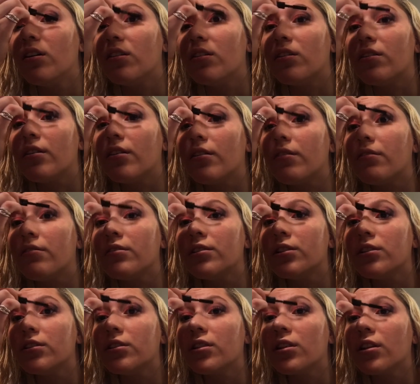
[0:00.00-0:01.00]
So I'm
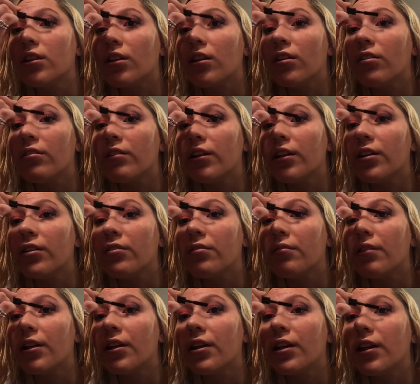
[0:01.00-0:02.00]
just going to go in
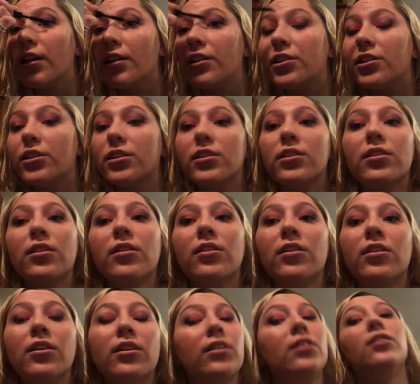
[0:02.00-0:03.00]
my lashes.
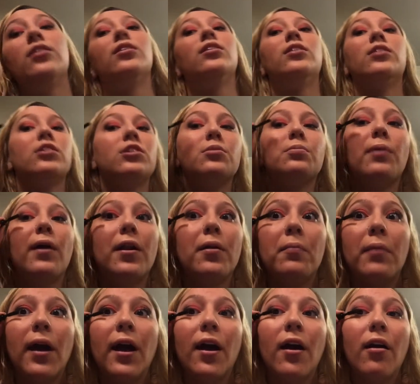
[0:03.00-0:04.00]
Spread them
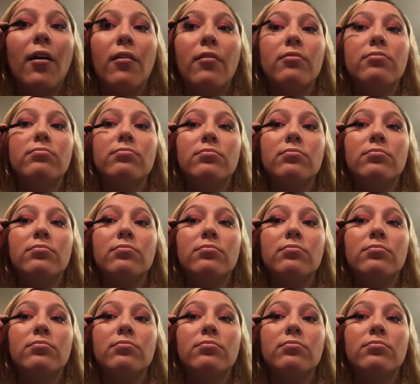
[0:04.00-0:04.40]
out.